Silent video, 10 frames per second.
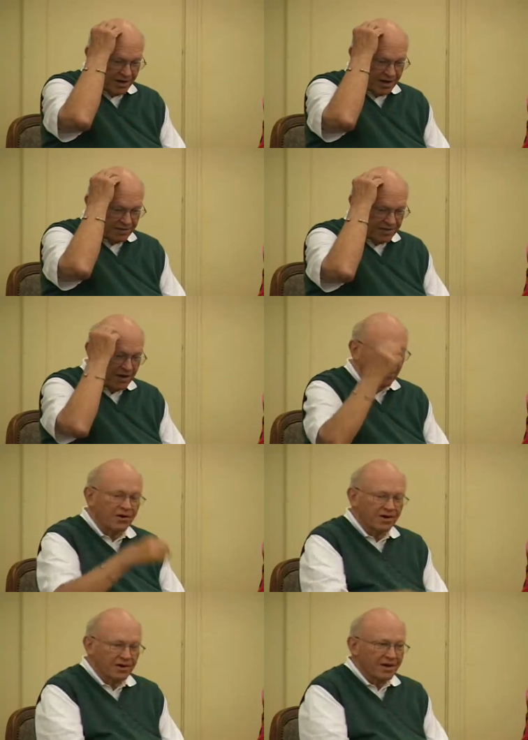get their
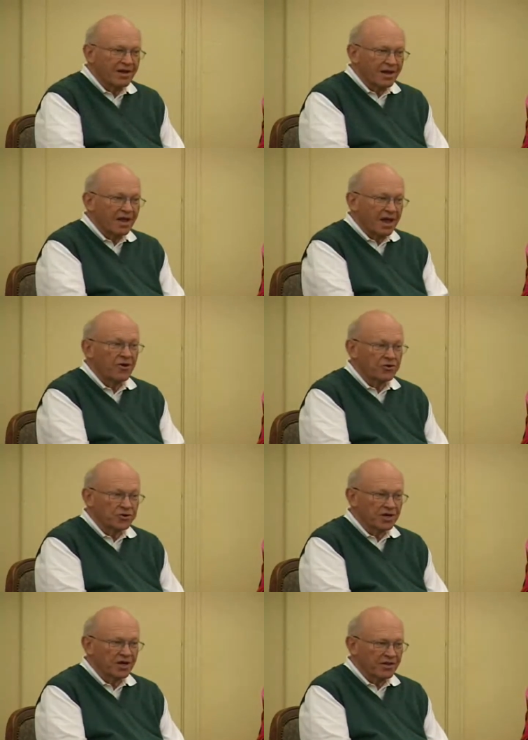
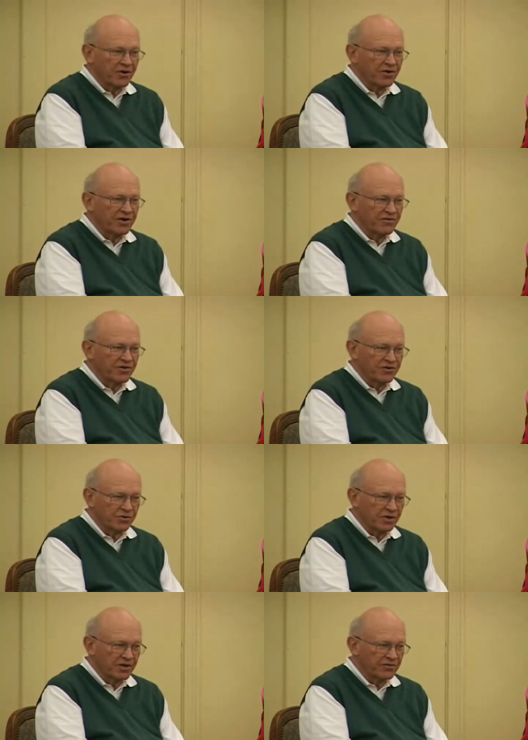energy and their
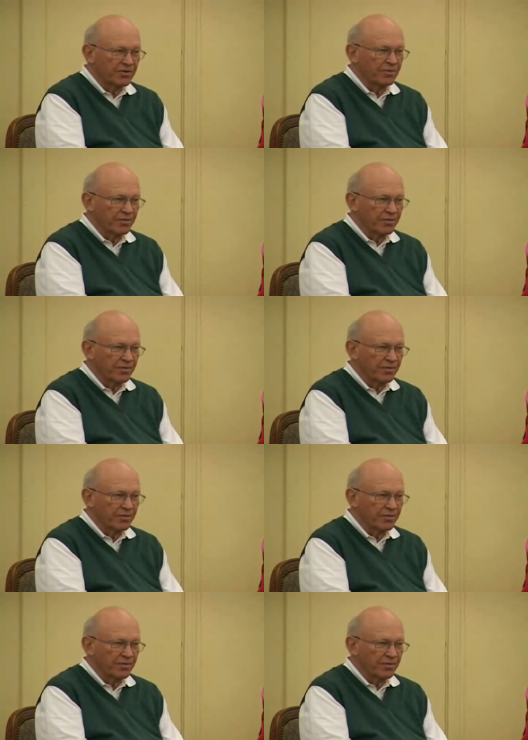individualism?